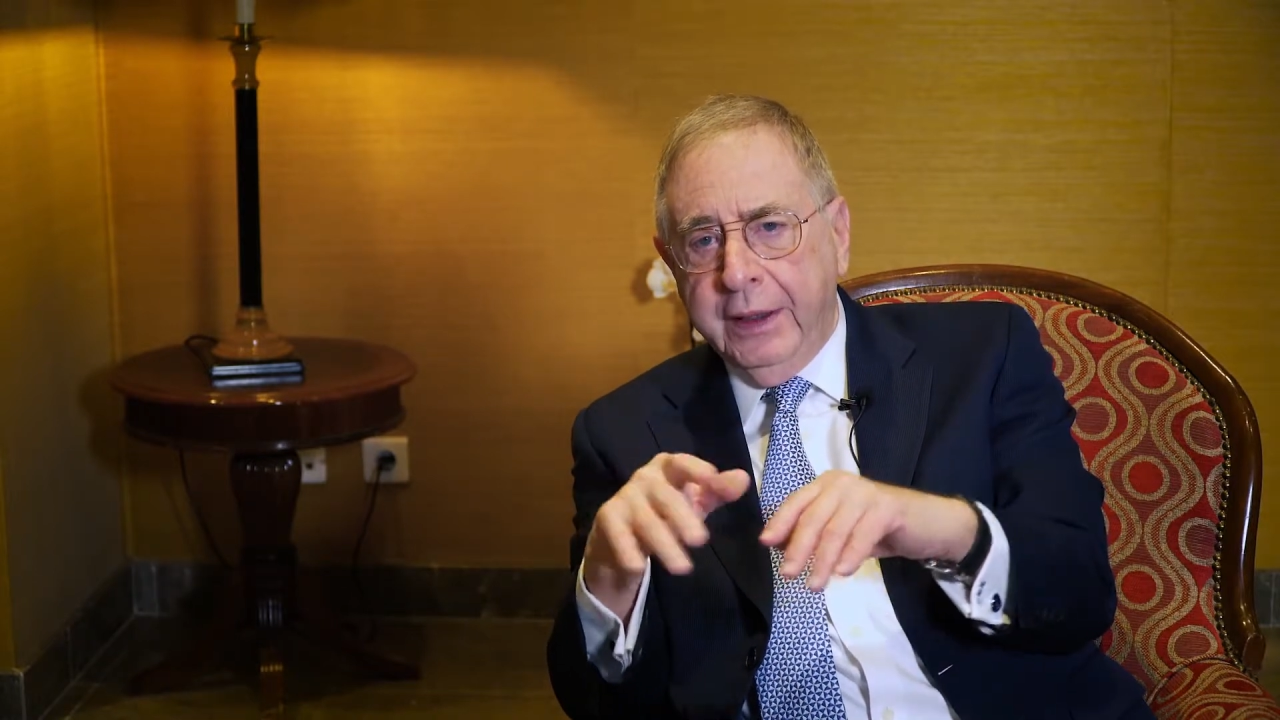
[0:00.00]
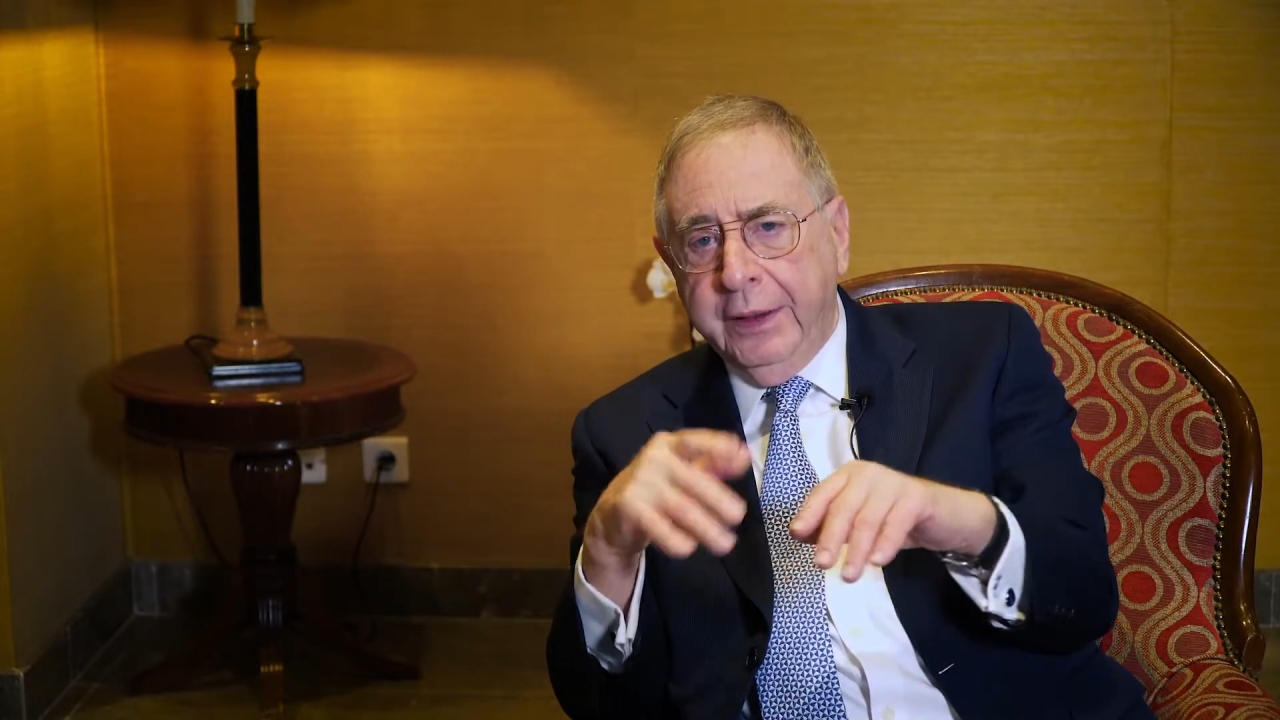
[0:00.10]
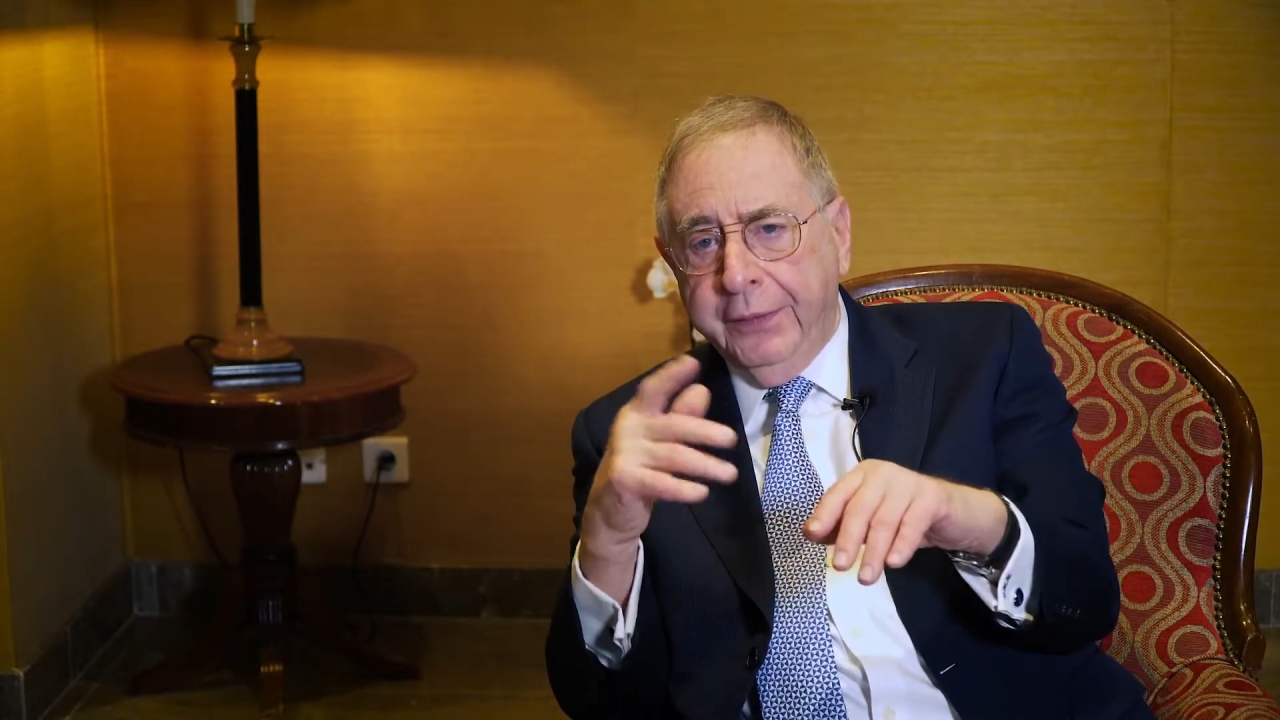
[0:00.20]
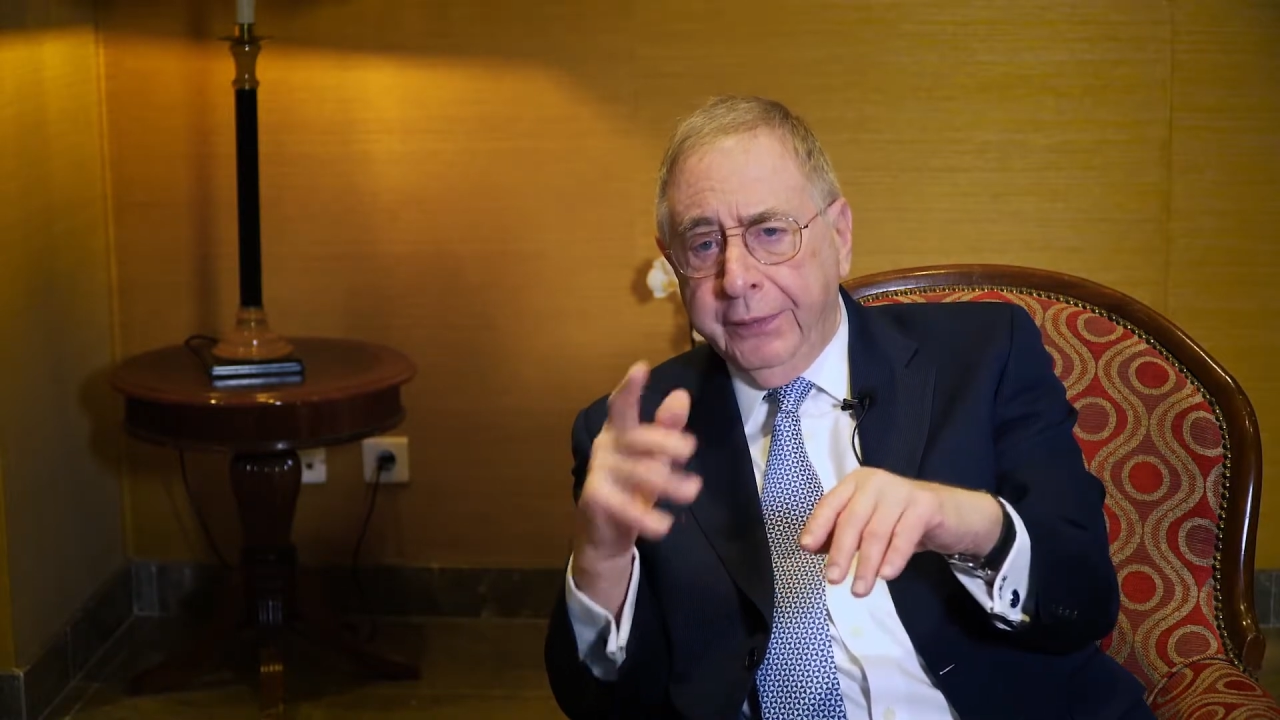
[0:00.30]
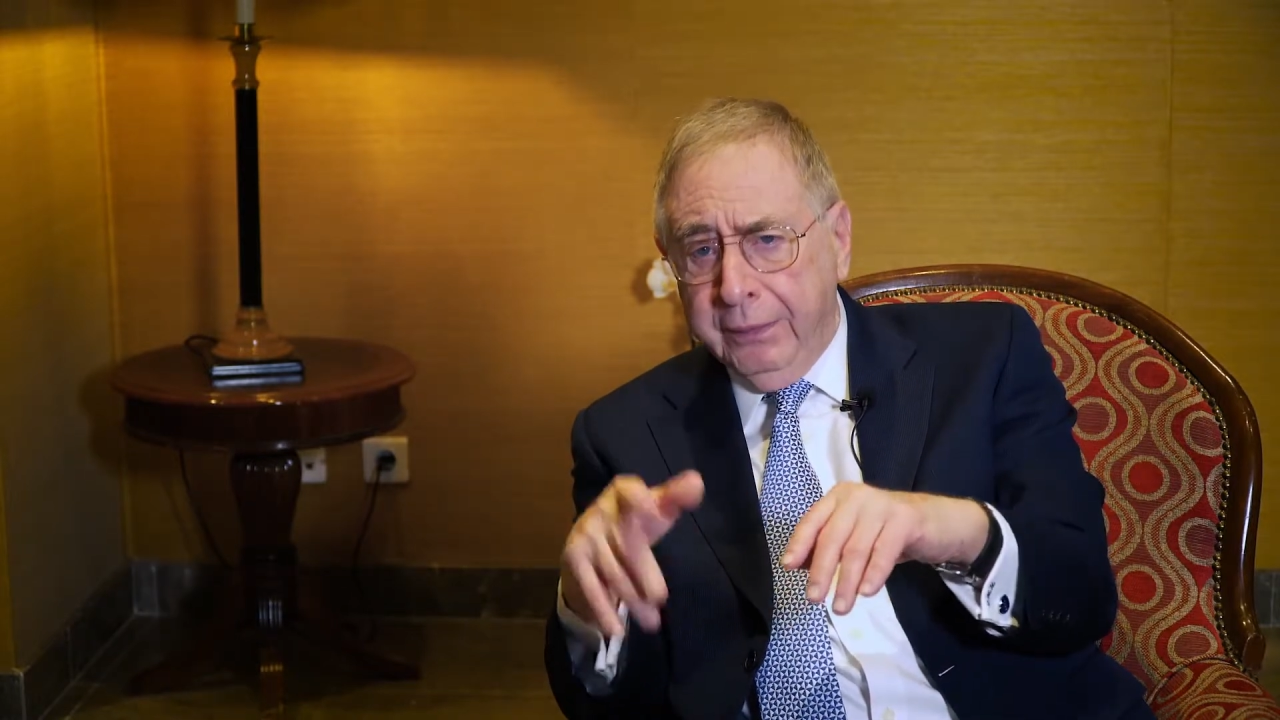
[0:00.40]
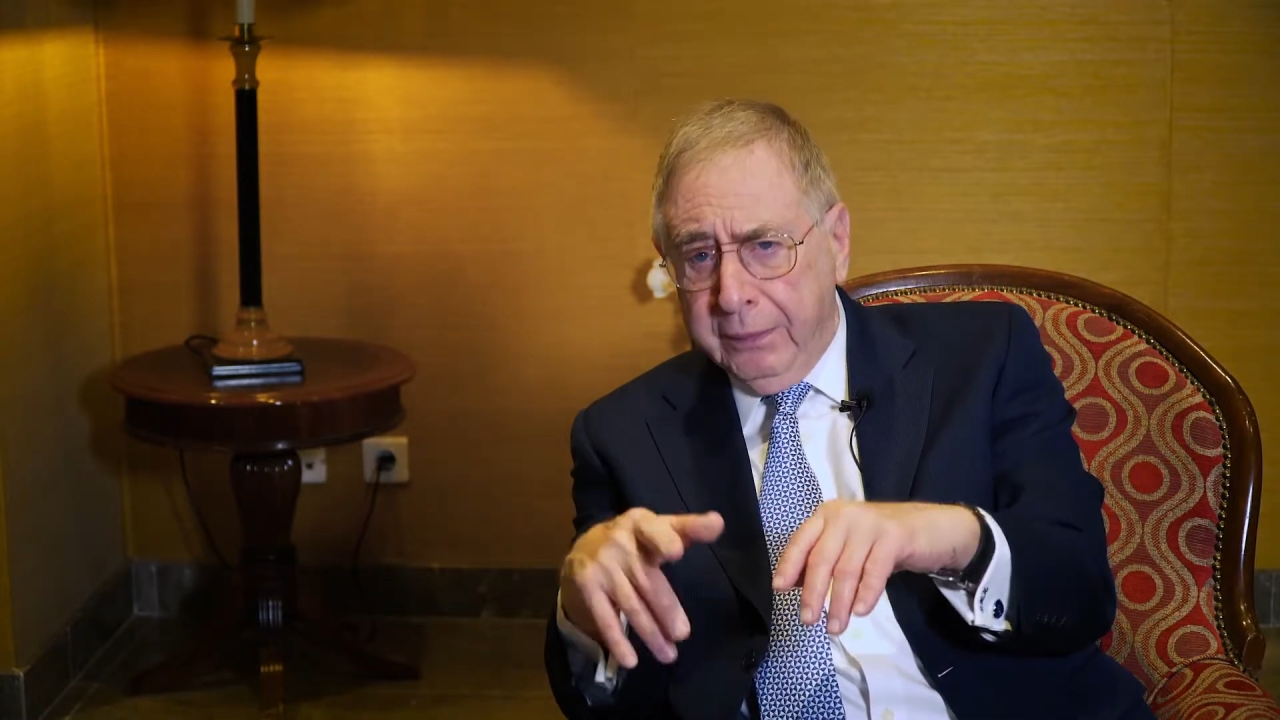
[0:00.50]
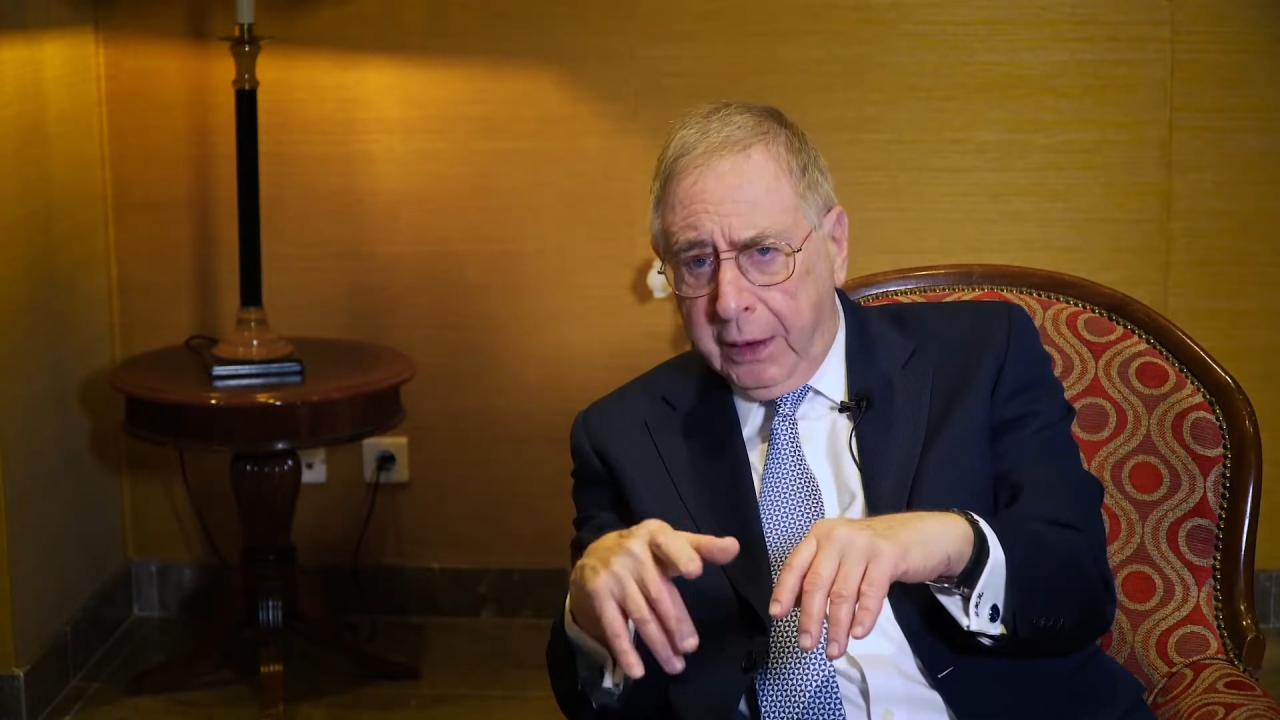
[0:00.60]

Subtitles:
and then